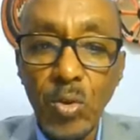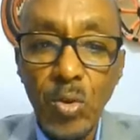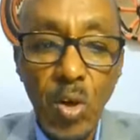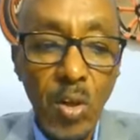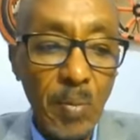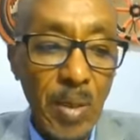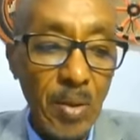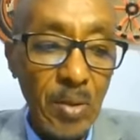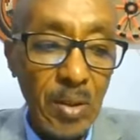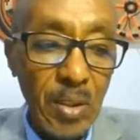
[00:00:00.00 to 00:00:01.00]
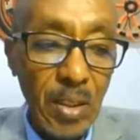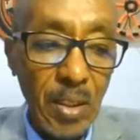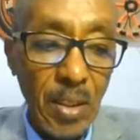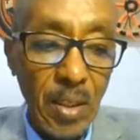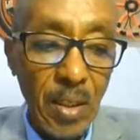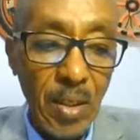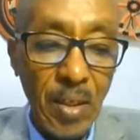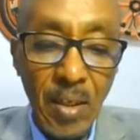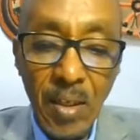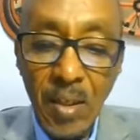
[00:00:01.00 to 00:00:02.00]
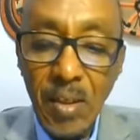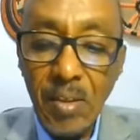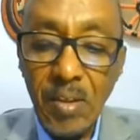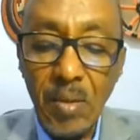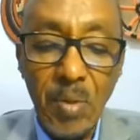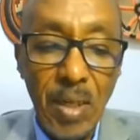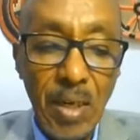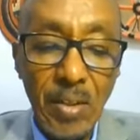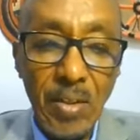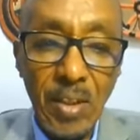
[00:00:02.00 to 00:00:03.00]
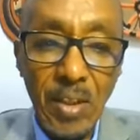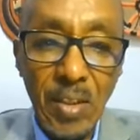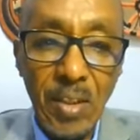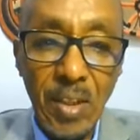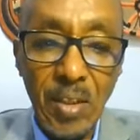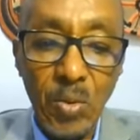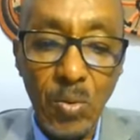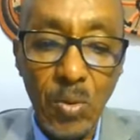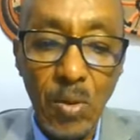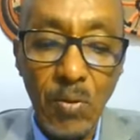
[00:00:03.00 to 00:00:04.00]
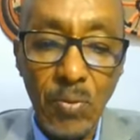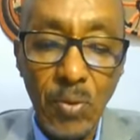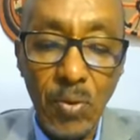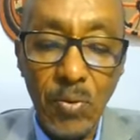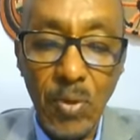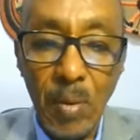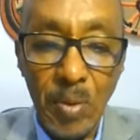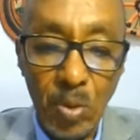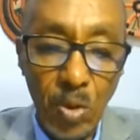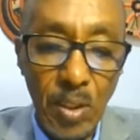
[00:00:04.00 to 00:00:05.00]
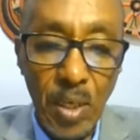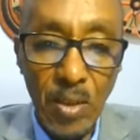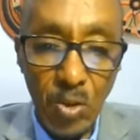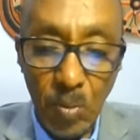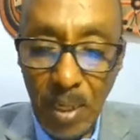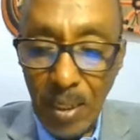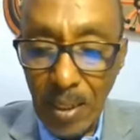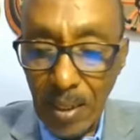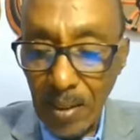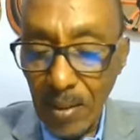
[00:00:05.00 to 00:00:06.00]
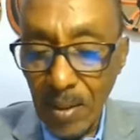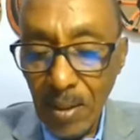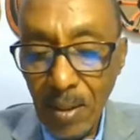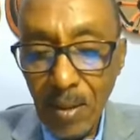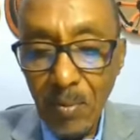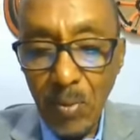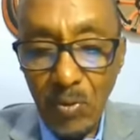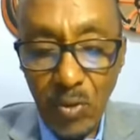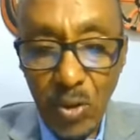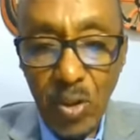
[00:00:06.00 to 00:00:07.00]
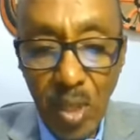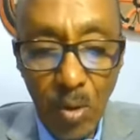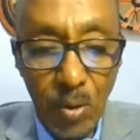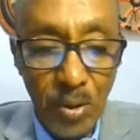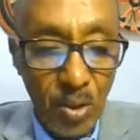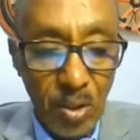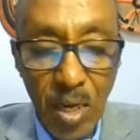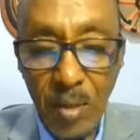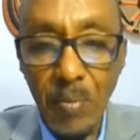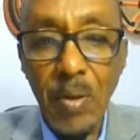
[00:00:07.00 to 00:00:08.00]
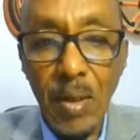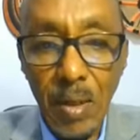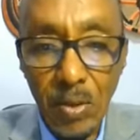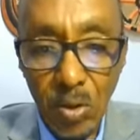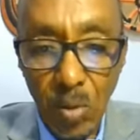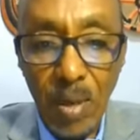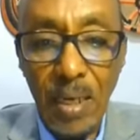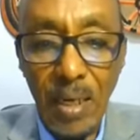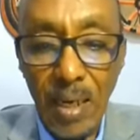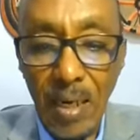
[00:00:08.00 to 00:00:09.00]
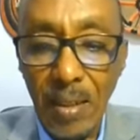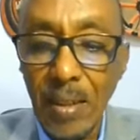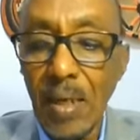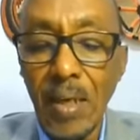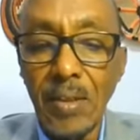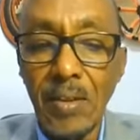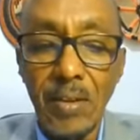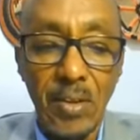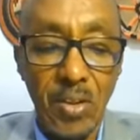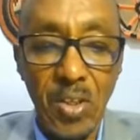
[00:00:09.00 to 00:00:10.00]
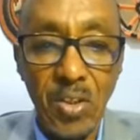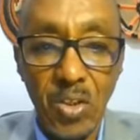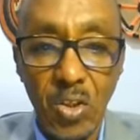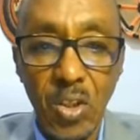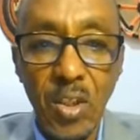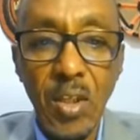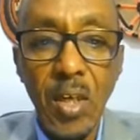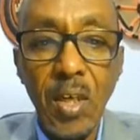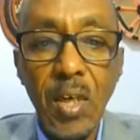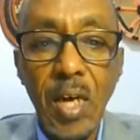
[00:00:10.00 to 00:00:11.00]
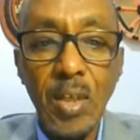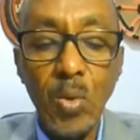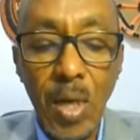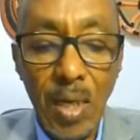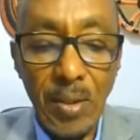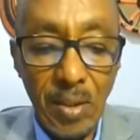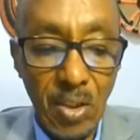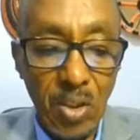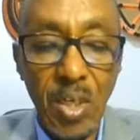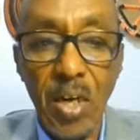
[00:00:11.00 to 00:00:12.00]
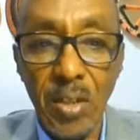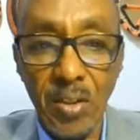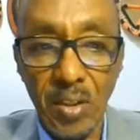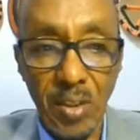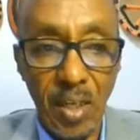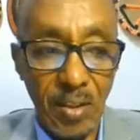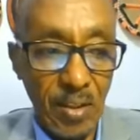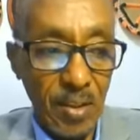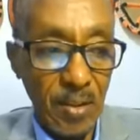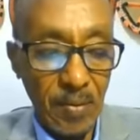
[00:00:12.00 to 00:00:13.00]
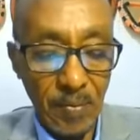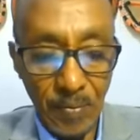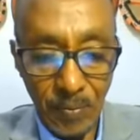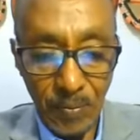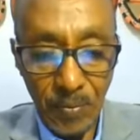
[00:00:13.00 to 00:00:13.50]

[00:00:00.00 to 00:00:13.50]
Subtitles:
and to talk about the similarity of Ambazonia and Somaliland. But first, I will describe Somaliland and its history as well as its current status.